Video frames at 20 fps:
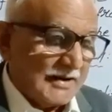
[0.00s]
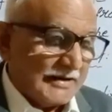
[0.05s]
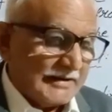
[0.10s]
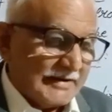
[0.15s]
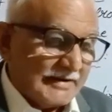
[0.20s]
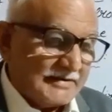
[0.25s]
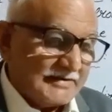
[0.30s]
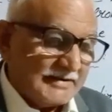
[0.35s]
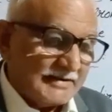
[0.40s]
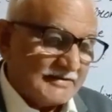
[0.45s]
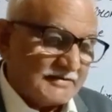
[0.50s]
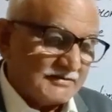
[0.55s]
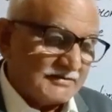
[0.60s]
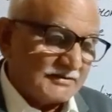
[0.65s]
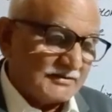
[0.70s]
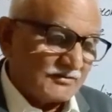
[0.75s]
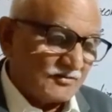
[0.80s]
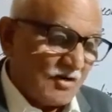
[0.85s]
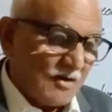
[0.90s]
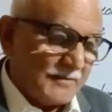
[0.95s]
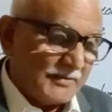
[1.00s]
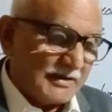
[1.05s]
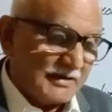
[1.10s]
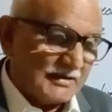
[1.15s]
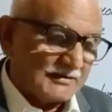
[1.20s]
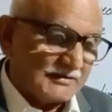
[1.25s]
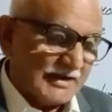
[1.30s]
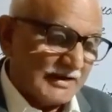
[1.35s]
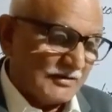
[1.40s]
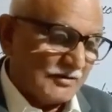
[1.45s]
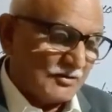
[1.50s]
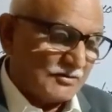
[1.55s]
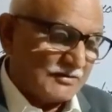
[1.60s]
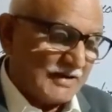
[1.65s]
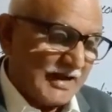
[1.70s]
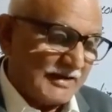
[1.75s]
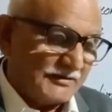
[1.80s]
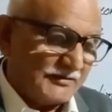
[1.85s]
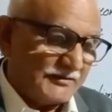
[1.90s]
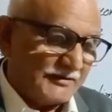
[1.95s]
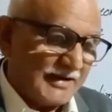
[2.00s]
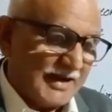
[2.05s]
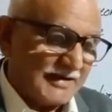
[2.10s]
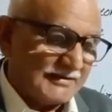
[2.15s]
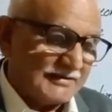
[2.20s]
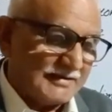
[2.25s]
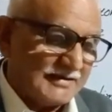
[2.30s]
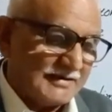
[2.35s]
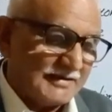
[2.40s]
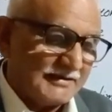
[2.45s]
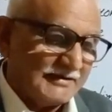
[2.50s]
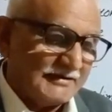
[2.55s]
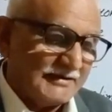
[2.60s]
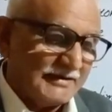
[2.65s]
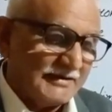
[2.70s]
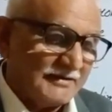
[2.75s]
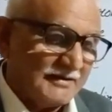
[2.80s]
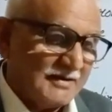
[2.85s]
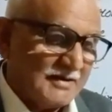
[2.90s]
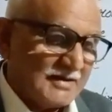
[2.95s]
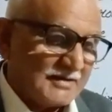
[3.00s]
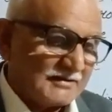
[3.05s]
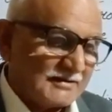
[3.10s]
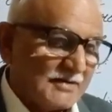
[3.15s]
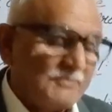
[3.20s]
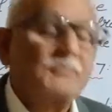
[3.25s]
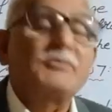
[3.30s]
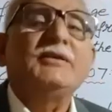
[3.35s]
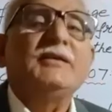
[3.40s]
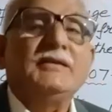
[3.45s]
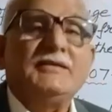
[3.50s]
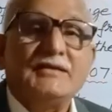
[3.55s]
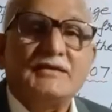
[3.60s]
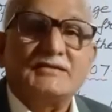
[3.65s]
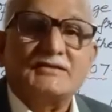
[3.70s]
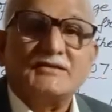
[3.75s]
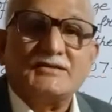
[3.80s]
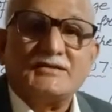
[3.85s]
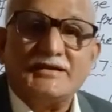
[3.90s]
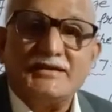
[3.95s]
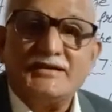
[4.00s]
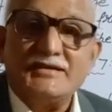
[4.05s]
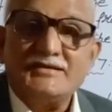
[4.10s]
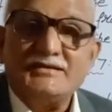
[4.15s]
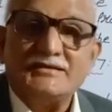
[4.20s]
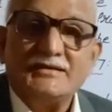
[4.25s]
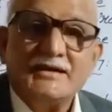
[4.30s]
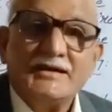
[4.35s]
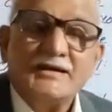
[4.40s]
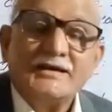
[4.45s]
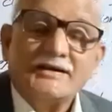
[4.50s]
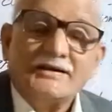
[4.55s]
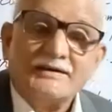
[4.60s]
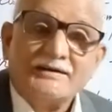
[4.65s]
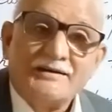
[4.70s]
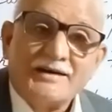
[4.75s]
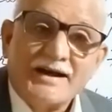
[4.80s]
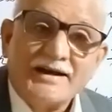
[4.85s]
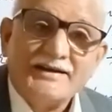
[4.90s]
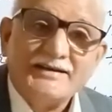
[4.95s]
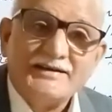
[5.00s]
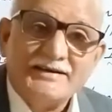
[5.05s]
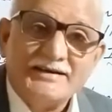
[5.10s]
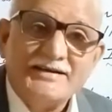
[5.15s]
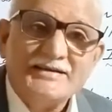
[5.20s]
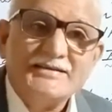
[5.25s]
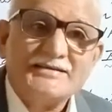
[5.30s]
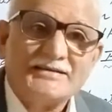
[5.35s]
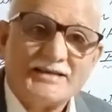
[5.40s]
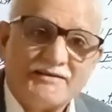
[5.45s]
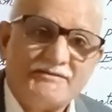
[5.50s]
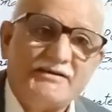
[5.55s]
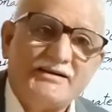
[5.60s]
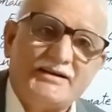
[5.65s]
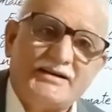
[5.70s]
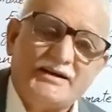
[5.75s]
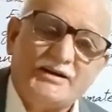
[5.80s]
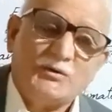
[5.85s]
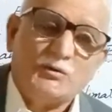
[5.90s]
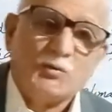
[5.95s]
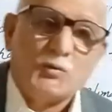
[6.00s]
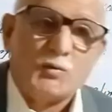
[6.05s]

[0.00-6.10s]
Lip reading: Intense tropical cyclones activity has increased in some regions since 1970.